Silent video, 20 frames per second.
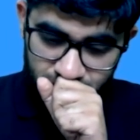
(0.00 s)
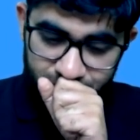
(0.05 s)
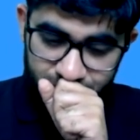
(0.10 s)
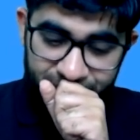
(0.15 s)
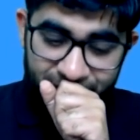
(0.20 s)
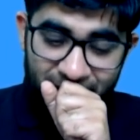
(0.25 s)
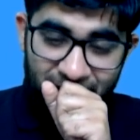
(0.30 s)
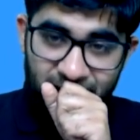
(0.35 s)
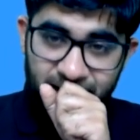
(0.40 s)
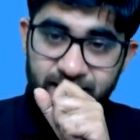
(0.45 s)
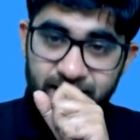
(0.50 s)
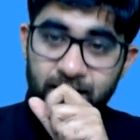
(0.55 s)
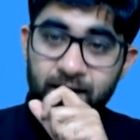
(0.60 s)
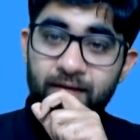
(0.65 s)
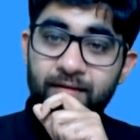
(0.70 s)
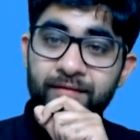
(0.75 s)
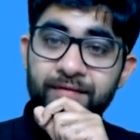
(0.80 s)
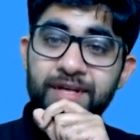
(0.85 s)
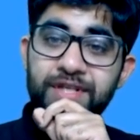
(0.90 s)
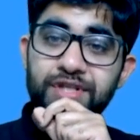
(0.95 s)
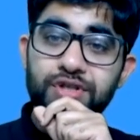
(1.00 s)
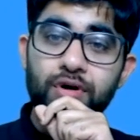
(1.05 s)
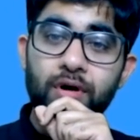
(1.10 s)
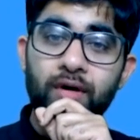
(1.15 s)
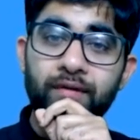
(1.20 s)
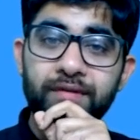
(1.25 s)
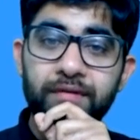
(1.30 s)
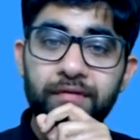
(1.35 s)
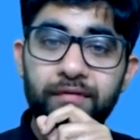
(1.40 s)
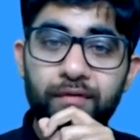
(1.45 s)
Next, which
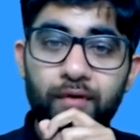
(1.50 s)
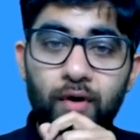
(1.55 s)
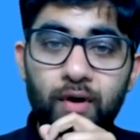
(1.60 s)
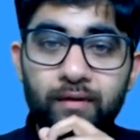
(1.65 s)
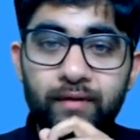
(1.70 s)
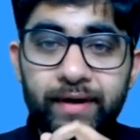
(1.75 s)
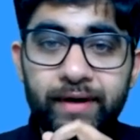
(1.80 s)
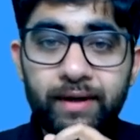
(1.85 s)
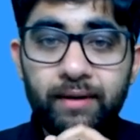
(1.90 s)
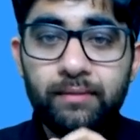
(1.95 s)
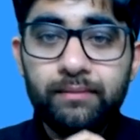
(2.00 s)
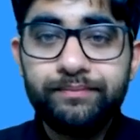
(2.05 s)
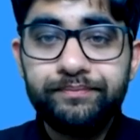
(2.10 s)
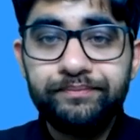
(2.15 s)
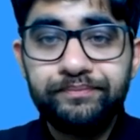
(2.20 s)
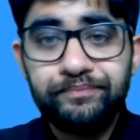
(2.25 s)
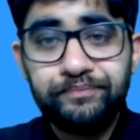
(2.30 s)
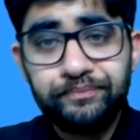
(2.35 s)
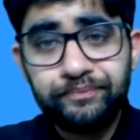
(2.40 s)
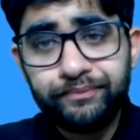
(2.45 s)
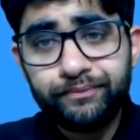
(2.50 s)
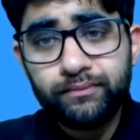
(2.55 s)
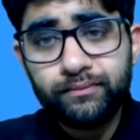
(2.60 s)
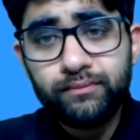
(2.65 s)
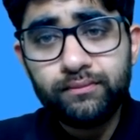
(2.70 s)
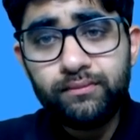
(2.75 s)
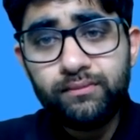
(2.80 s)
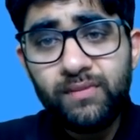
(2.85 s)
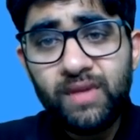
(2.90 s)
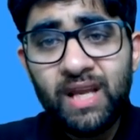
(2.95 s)
of the following
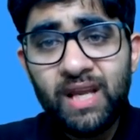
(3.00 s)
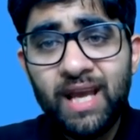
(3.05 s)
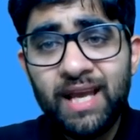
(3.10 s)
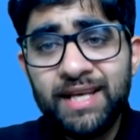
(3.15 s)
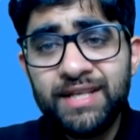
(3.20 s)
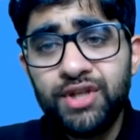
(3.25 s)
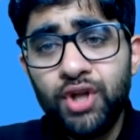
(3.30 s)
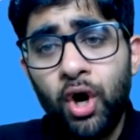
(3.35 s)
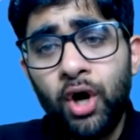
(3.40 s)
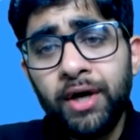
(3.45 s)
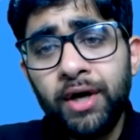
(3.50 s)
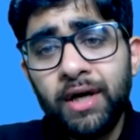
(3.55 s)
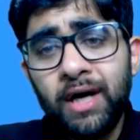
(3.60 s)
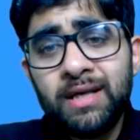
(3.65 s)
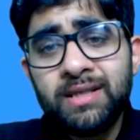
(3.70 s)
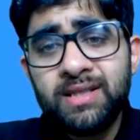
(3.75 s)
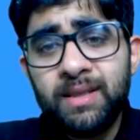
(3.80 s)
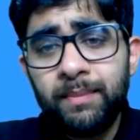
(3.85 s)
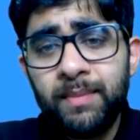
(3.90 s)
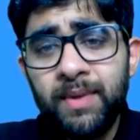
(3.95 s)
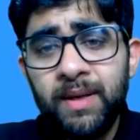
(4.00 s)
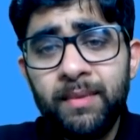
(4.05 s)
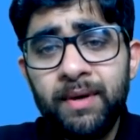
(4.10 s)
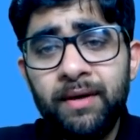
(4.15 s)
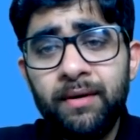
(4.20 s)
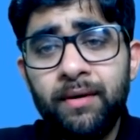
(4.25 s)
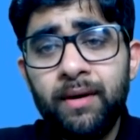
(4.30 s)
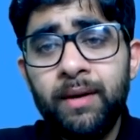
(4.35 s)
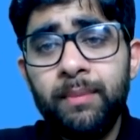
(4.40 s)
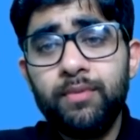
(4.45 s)
is not a
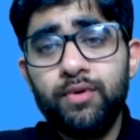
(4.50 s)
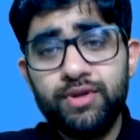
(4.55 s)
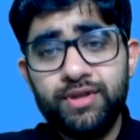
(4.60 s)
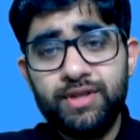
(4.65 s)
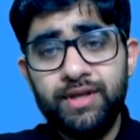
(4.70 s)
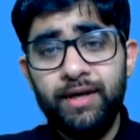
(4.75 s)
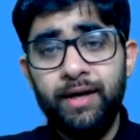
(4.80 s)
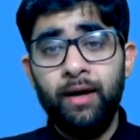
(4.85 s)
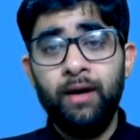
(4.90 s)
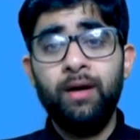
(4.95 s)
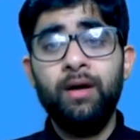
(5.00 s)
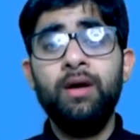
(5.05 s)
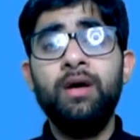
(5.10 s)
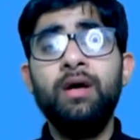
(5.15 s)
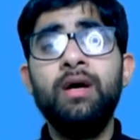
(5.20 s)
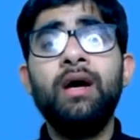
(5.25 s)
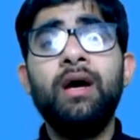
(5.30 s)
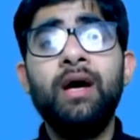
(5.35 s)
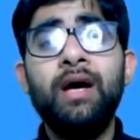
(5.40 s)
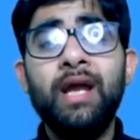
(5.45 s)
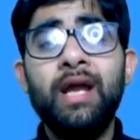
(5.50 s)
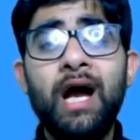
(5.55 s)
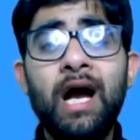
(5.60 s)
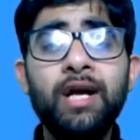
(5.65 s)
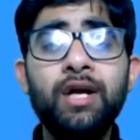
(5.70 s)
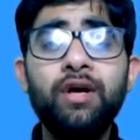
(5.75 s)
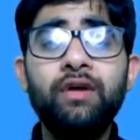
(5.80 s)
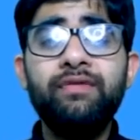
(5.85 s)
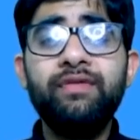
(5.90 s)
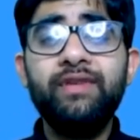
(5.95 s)
supplementary proceeding?
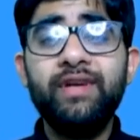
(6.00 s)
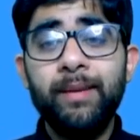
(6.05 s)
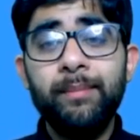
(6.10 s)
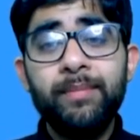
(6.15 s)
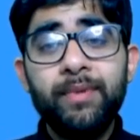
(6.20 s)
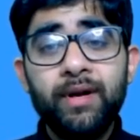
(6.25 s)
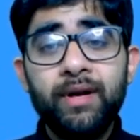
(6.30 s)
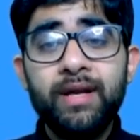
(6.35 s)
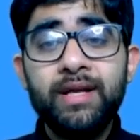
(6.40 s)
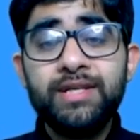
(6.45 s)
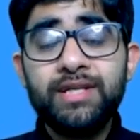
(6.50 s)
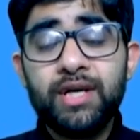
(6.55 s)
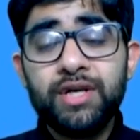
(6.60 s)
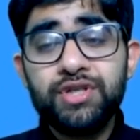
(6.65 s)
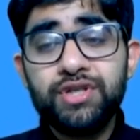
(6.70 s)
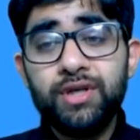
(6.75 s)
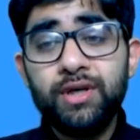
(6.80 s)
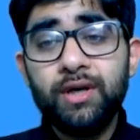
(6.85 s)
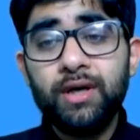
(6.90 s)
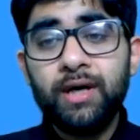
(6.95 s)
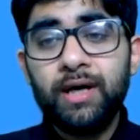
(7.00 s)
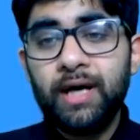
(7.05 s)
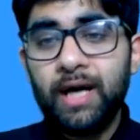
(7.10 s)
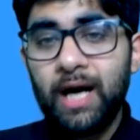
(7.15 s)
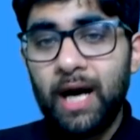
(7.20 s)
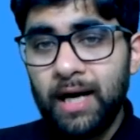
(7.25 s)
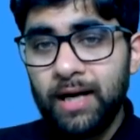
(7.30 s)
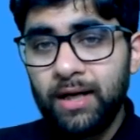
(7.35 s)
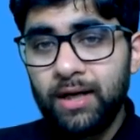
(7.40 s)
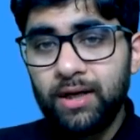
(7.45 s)
Grant of temporary injunction,
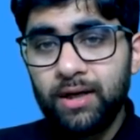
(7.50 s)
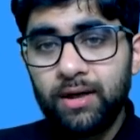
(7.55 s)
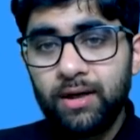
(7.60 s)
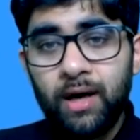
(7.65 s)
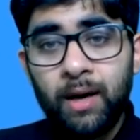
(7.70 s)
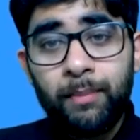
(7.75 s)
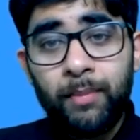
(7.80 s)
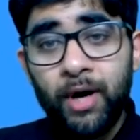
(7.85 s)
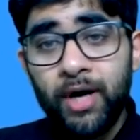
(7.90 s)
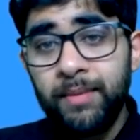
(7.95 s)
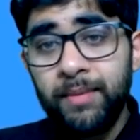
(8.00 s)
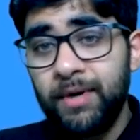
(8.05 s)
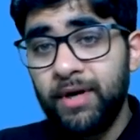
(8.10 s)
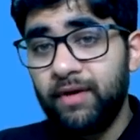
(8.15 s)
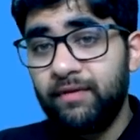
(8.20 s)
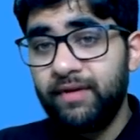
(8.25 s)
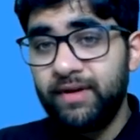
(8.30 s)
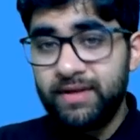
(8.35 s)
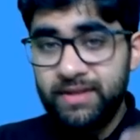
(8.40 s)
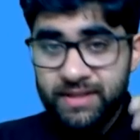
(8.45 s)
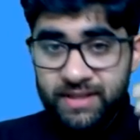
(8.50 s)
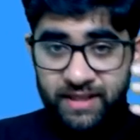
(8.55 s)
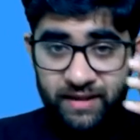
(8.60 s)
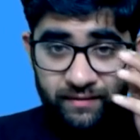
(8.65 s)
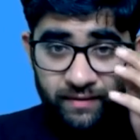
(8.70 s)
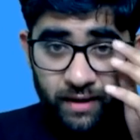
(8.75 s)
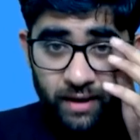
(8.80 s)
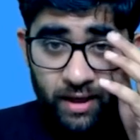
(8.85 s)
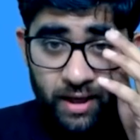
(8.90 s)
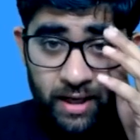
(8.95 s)
grant appointment of a
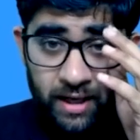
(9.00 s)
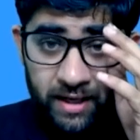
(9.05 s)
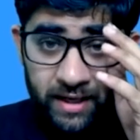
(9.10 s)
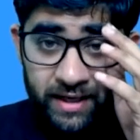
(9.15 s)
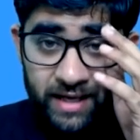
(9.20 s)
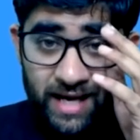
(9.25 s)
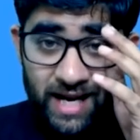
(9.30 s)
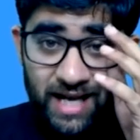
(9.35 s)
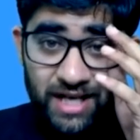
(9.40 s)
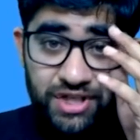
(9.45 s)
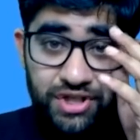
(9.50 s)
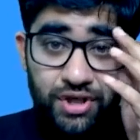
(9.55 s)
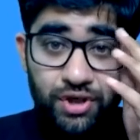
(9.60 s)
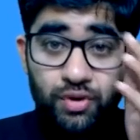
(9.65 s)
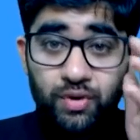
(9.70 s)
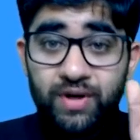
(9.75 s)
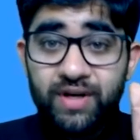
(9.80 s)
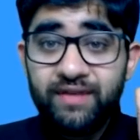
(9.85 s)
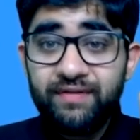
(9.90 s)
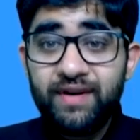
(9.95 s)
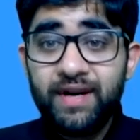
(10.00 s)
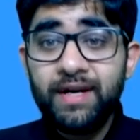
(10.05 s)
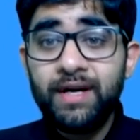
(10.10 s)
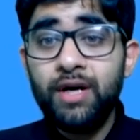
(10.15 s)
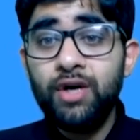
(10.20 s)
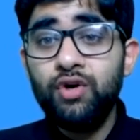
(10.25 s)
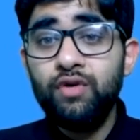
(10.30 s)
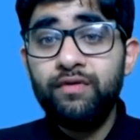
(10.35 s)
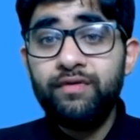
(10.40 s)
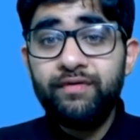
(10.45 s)
receiver, direction to
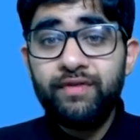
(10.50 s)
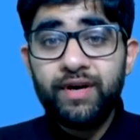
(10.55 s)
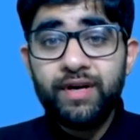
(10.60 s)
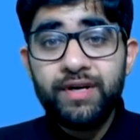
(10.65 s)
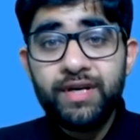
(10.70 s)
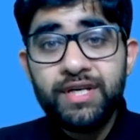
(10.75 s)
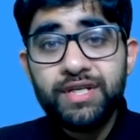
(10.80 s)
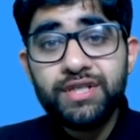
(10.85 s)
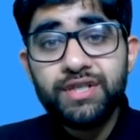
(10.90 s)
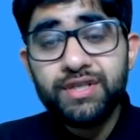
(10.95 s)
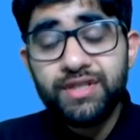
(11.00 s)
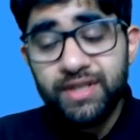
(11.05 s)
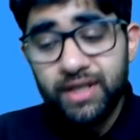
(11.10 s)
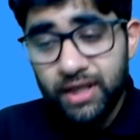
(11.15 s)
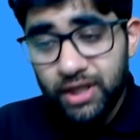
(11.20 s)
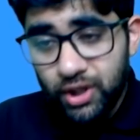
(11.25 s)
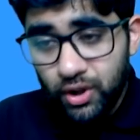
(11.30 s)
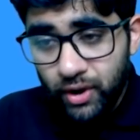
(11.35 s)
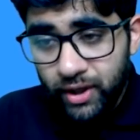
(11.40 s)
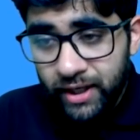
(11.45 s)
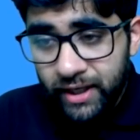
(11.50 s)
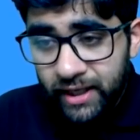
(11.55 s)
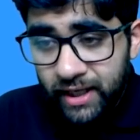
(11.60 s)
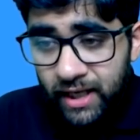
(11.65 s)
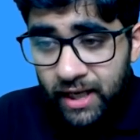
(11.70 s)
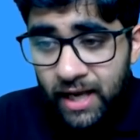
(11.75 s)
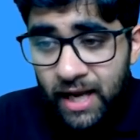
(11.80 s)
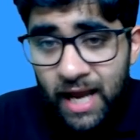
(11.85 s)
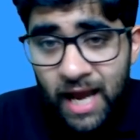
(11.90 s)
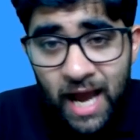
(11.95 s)
defendant to furnish
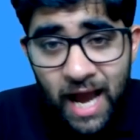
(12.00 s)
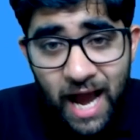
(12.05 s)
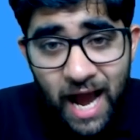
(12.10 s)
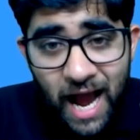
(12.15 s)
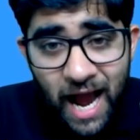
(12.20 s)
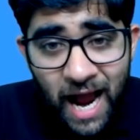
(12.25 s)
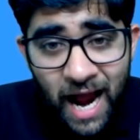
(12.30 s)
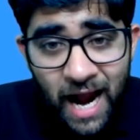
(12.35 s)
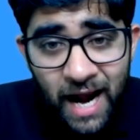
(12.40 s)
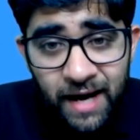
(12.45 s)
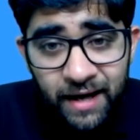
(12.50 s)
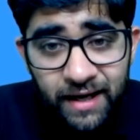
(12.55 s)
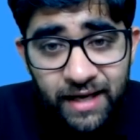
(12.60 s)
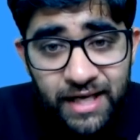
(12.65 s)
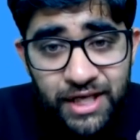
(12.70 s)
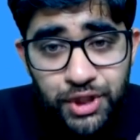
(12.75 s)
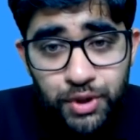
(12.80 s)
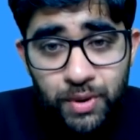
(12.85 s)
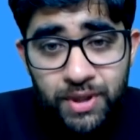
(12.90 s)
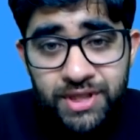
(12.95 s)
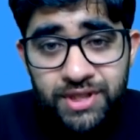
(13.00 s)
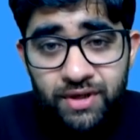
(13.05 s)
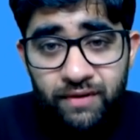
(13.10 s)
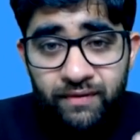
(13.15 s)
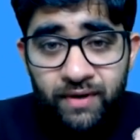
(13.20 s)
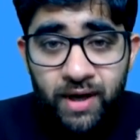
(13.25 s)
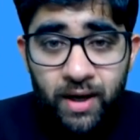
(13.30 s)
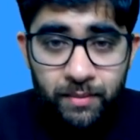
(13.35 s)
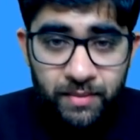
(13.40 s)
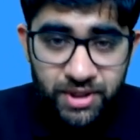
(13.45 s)
security, and issuance of a
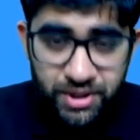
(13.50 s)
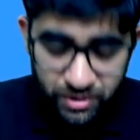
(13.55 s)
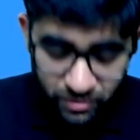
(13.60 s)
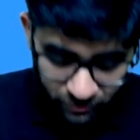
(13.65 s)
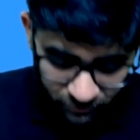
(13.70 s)
commission.